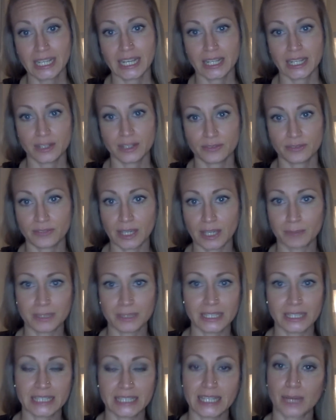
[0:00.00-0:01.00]
in a
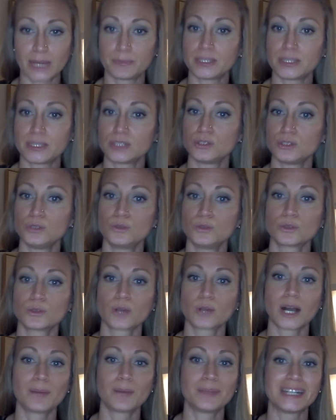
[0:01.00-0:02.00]
family like that because you grew
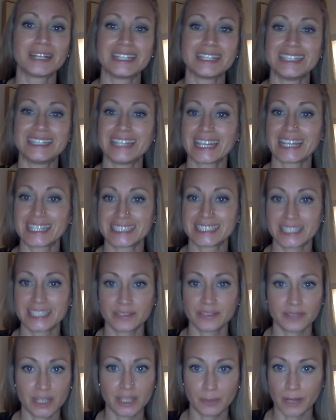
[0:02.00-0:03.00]
up in a
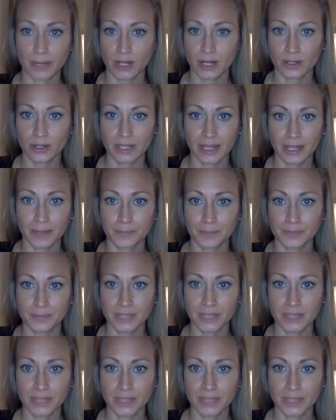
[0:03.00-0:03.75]
negativity paradigm.